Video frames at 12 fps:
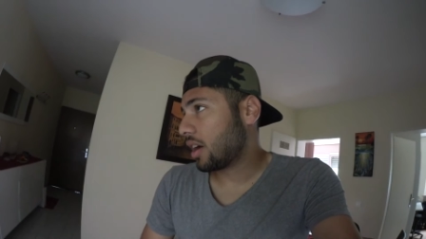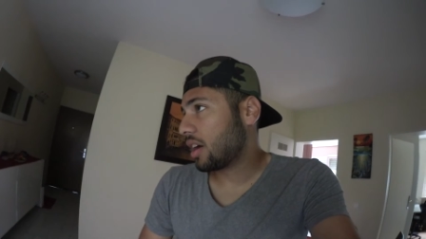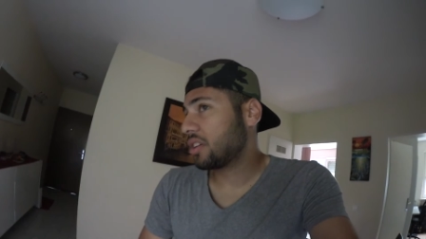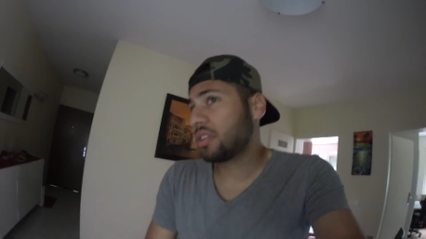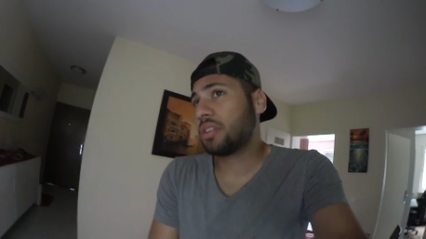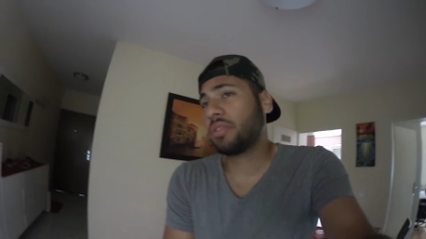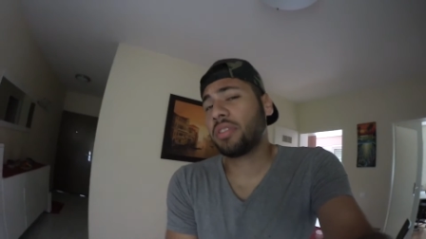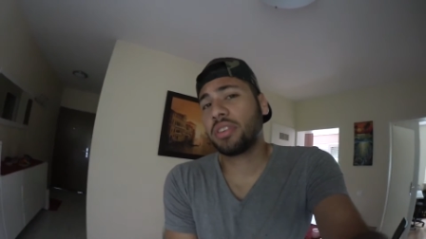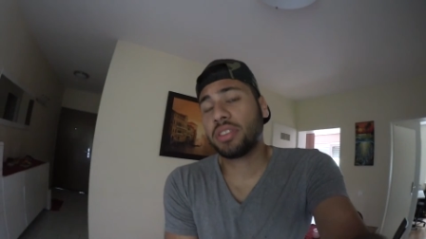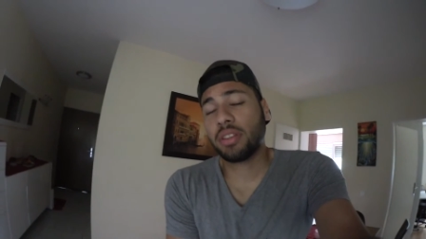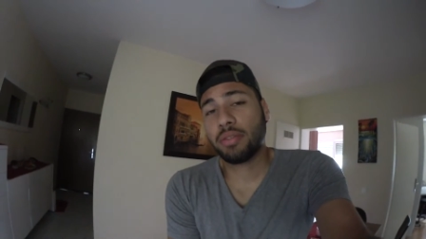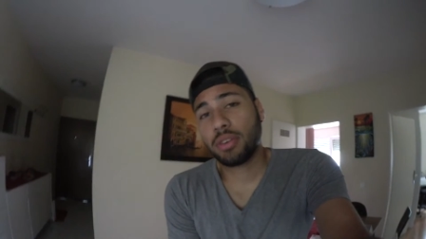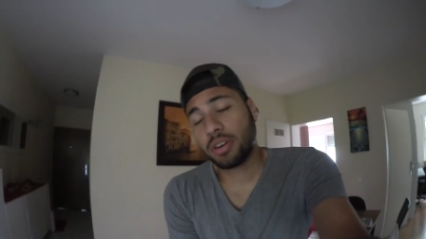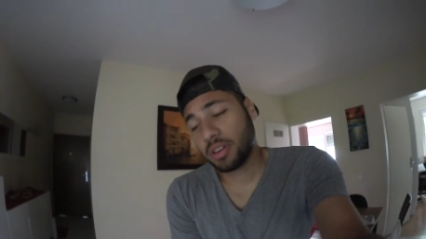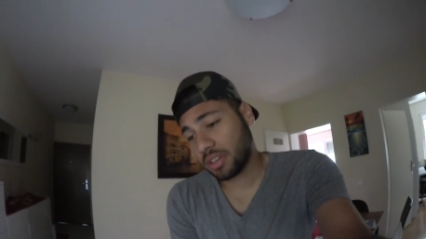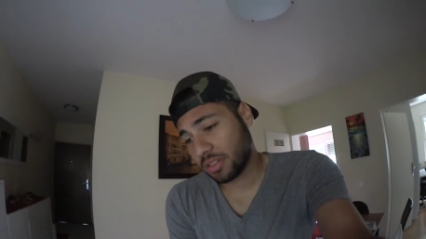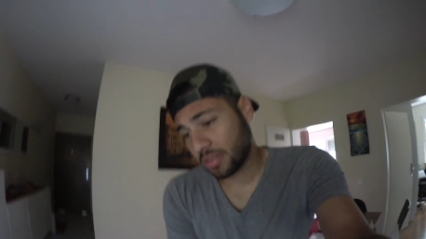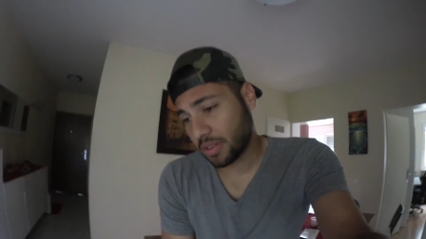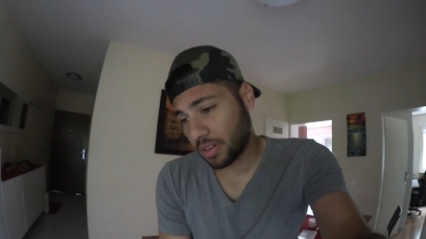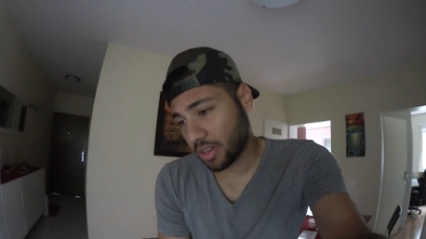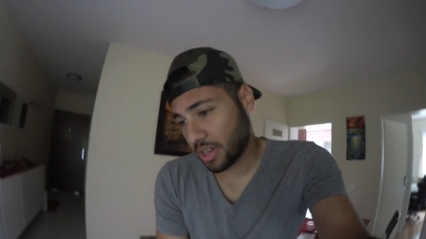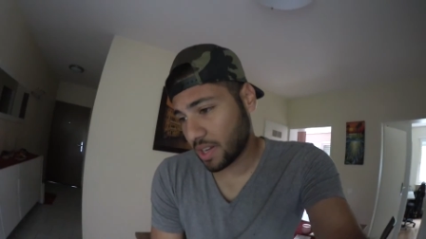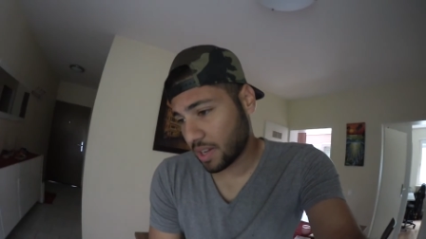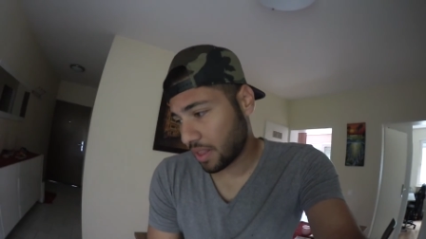I didn't finish the vlog
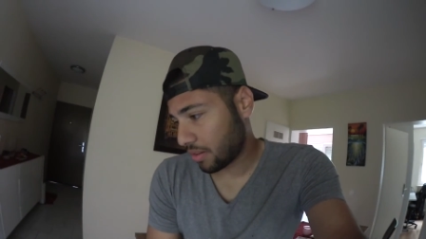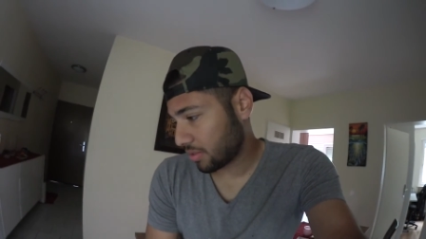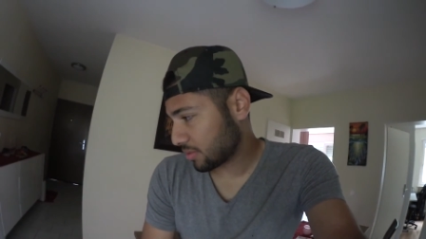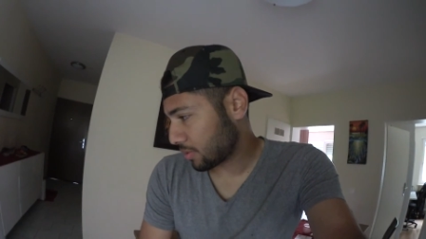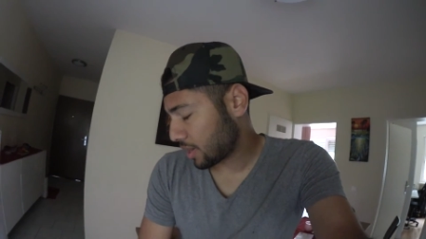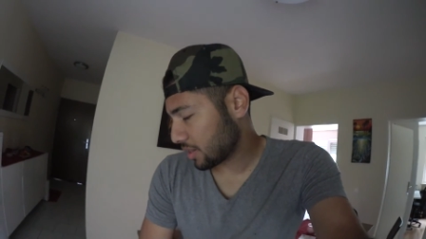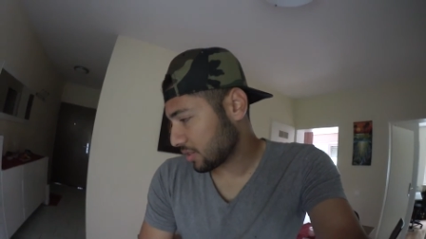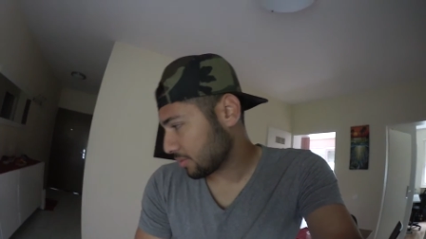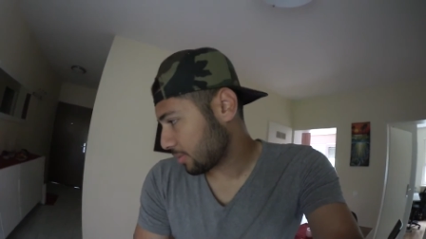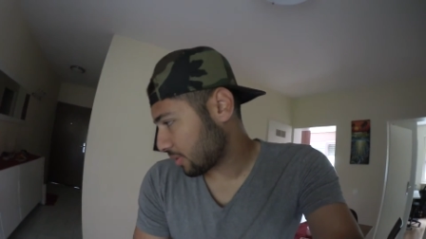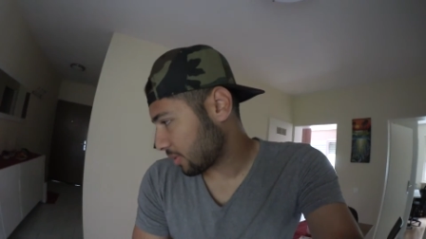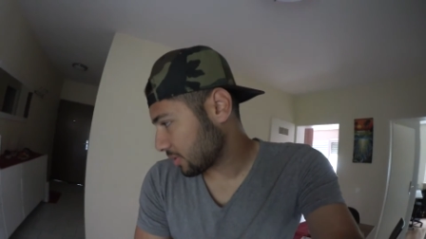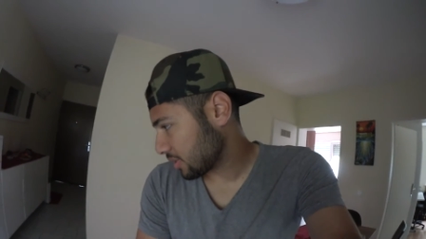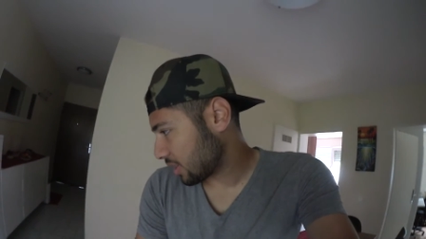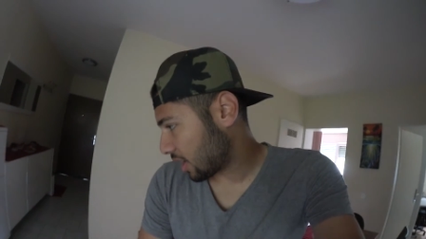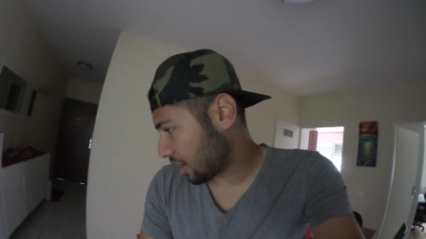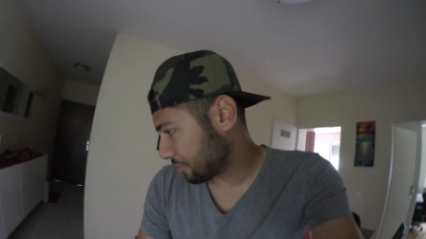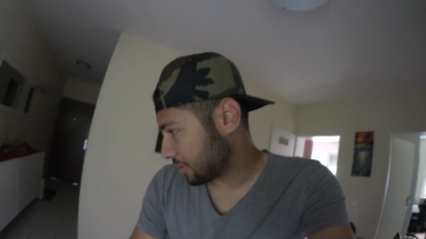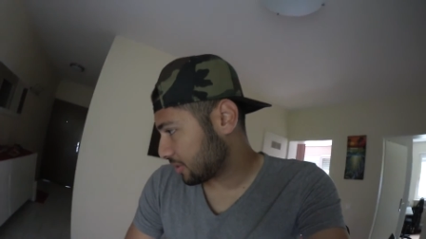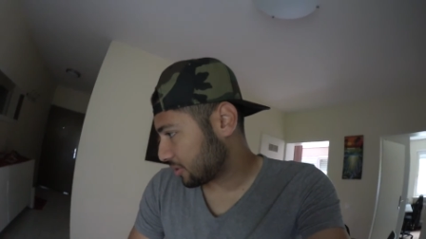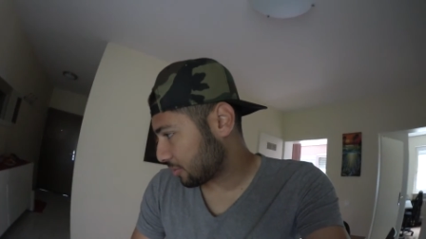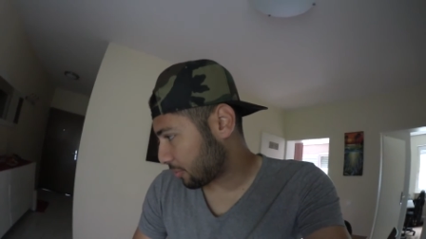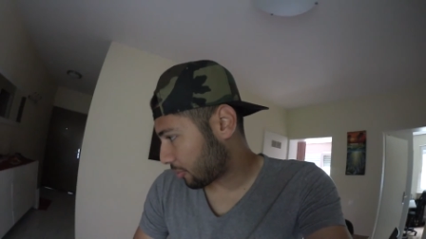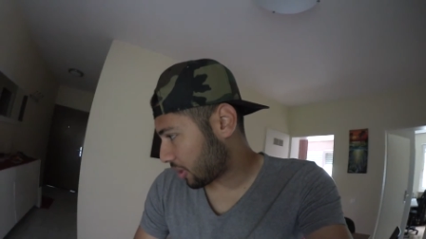yesterday and the reason why is because I went
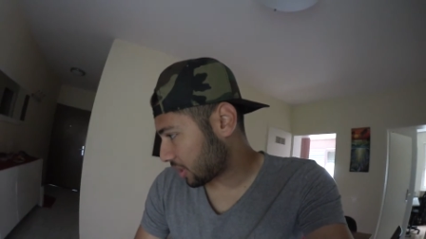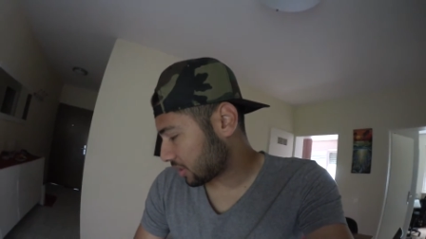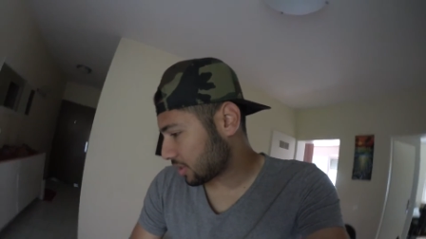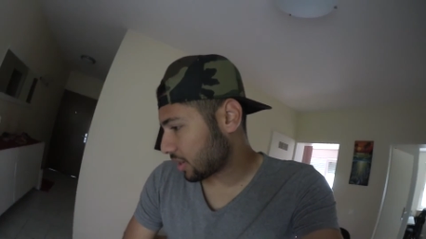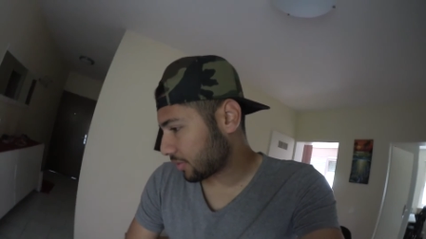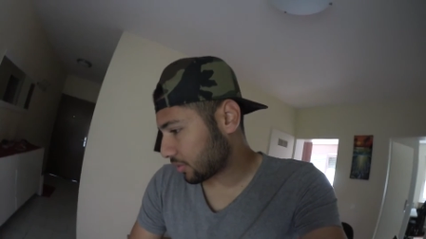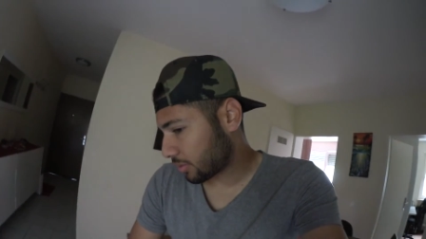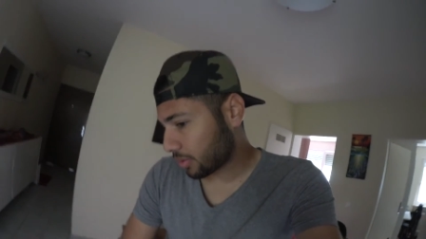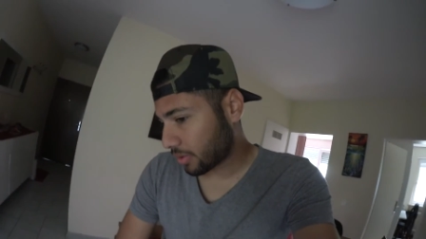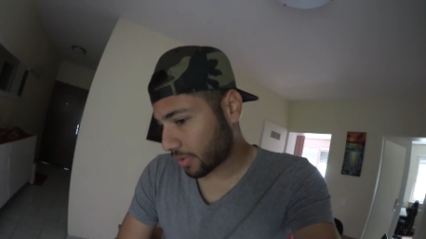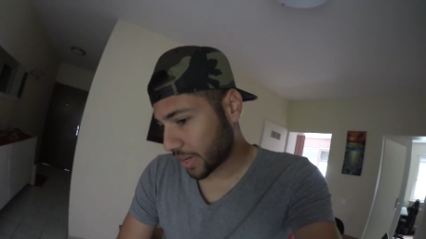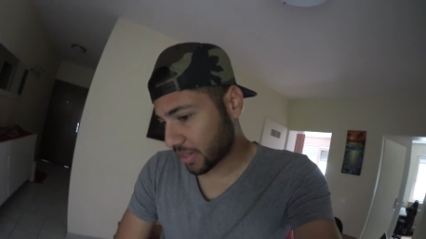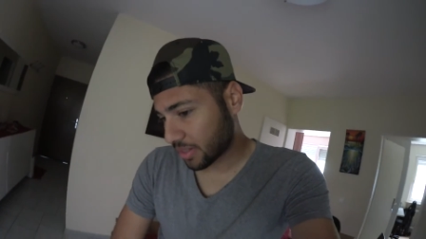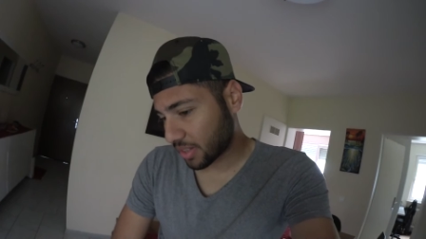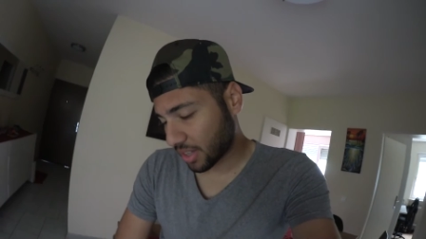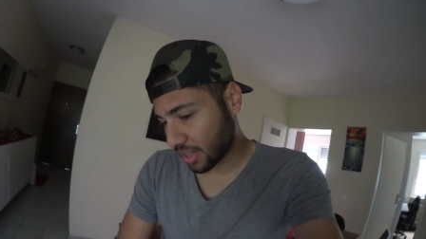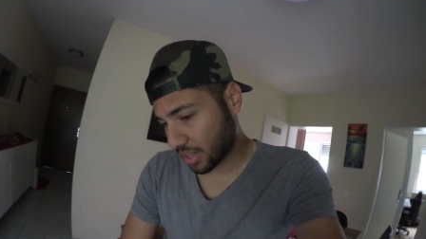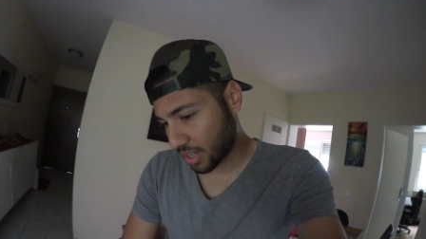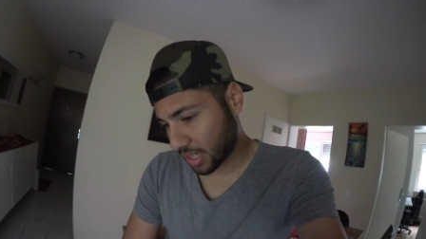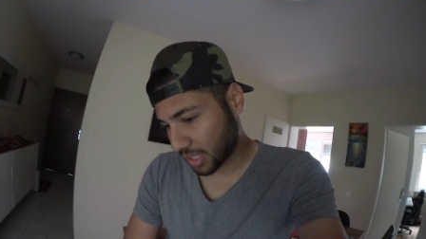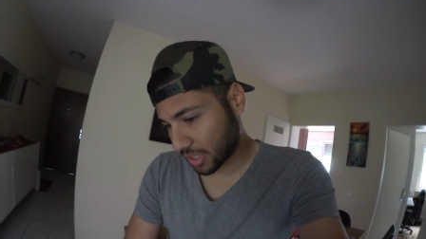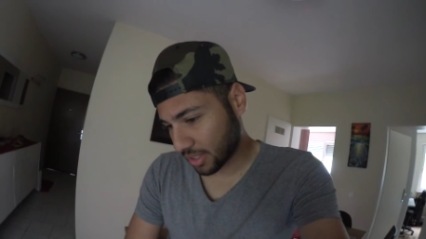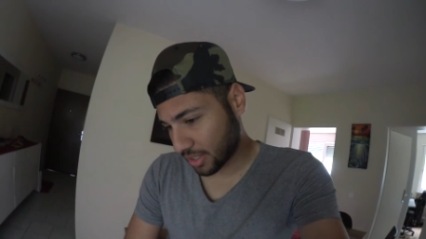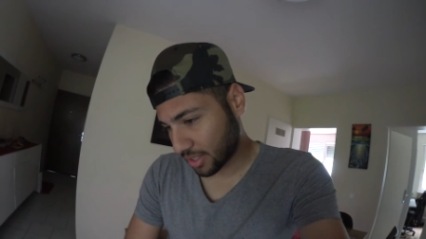to practice after the university
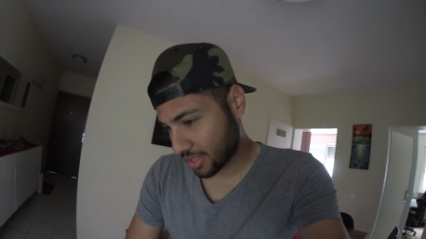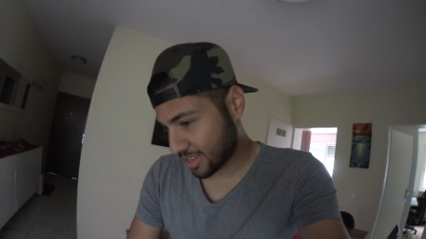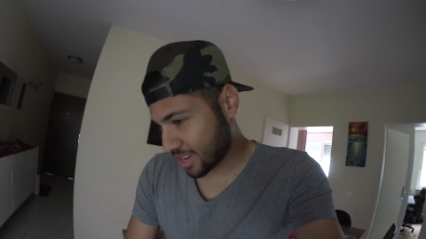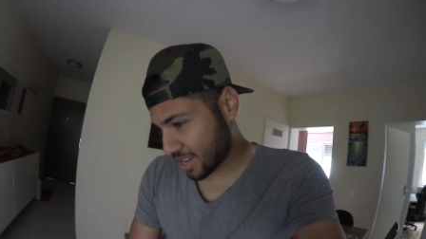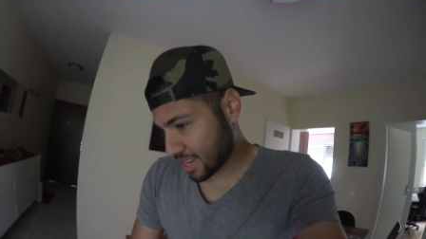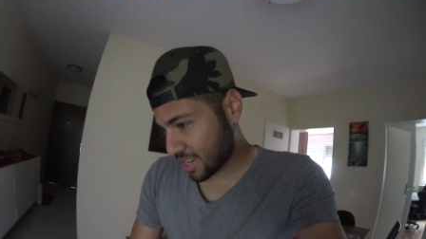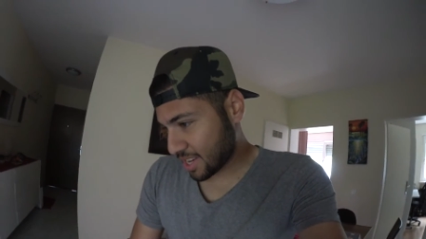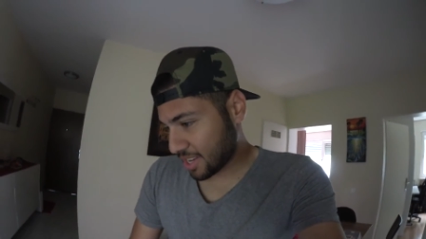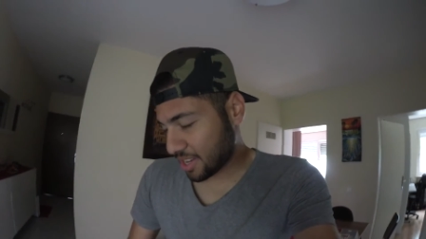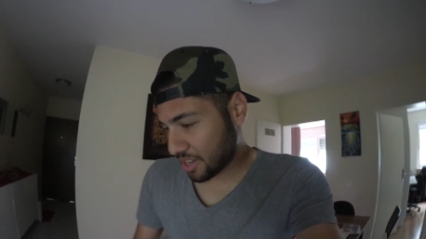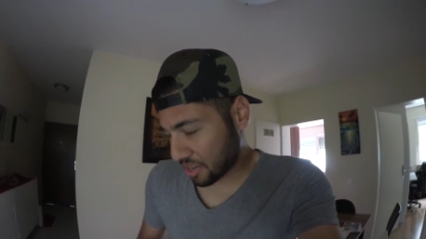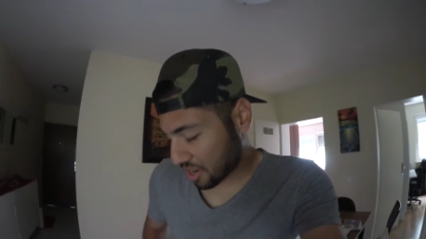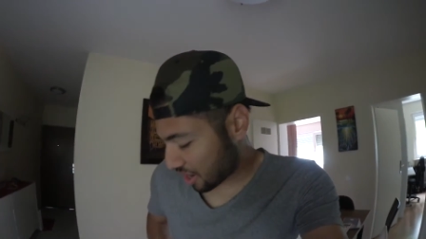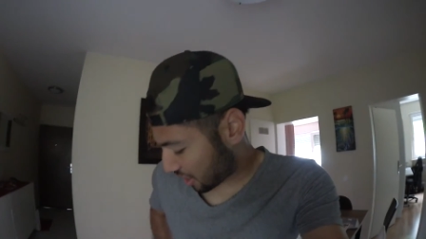and yeah,